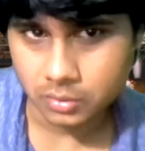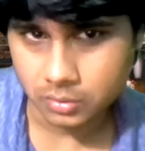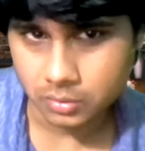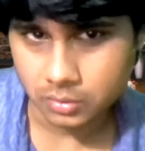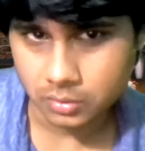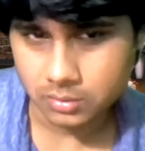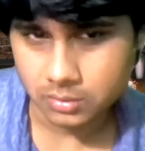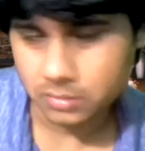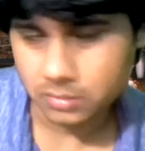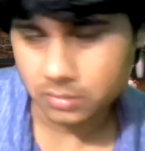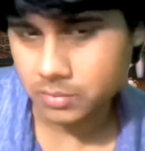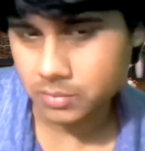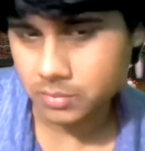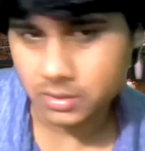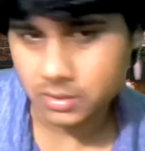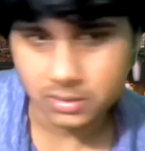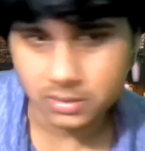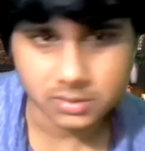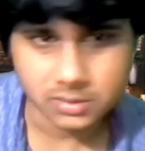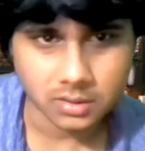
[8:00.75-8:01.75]
rook,
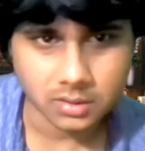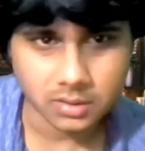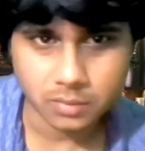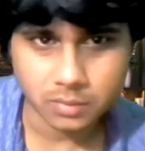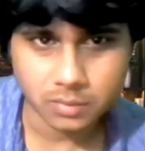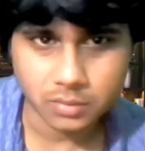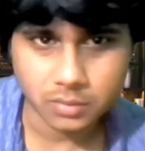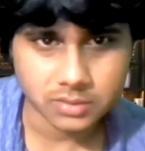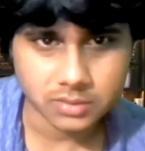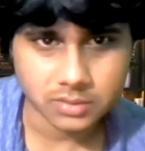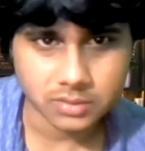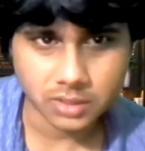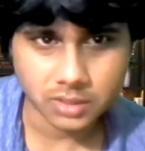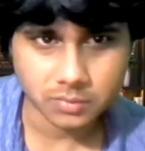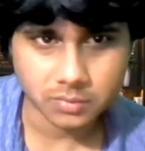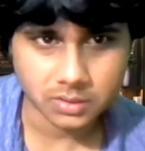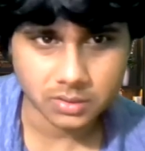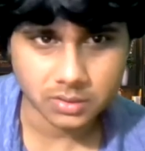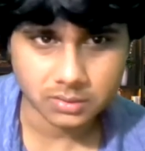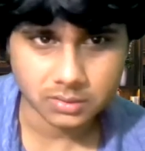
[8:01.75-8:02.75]
but it's all about
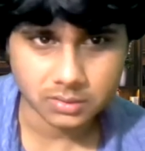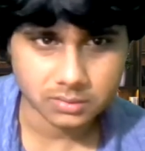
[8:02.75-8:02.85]
checkmate.